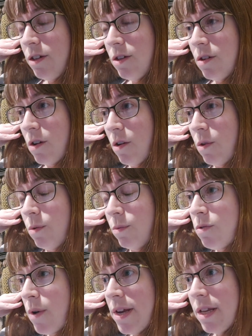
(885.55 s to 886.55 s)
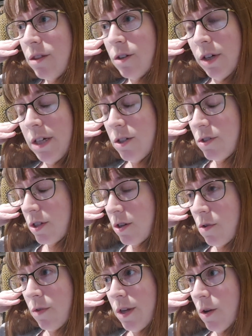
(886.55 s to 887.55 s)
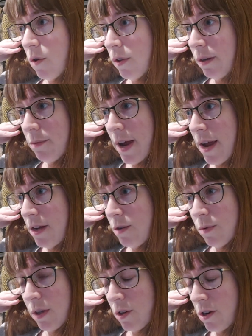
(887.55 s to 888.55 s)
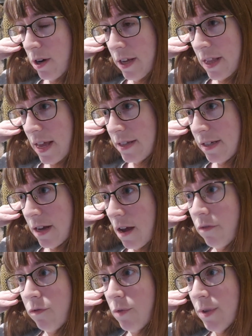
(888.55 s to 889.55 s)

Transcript: you know, 20, 30 years ago, the only way you were learning that stuff